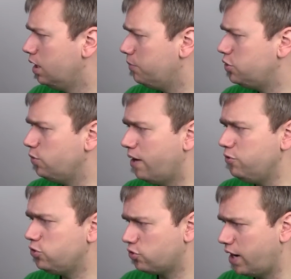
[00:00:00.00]
Number 2.
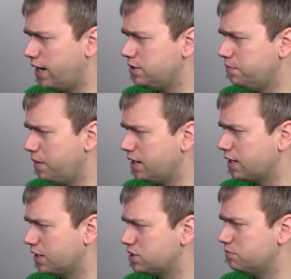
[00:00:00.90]
Have you tried to make a
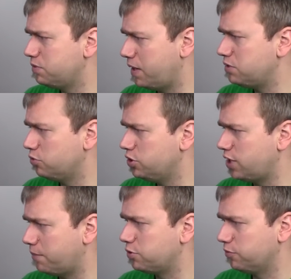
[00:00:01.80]
custom Space Marine
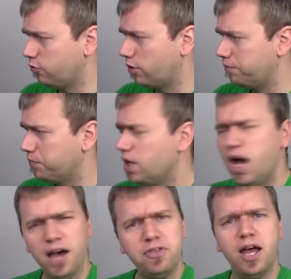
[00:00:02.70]
chapter before?
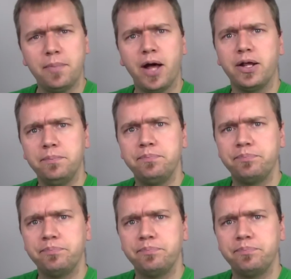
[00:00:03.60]
I thought about it.